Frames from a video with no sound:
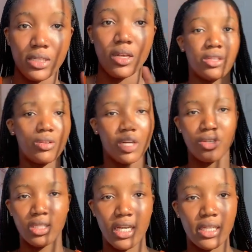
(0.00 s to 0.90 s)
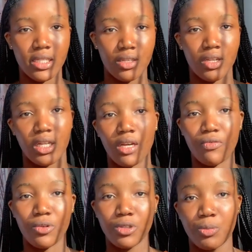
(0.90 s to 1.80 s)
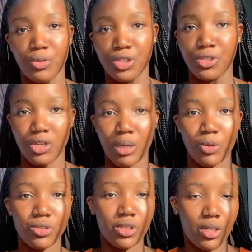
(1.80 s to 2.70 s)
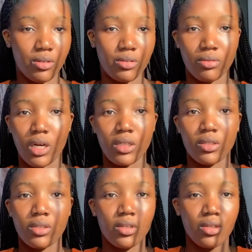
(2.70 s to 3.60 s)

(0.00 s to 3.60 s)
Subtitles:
And you can just get this ingredient and follow the procedure that I'm going to tell you, and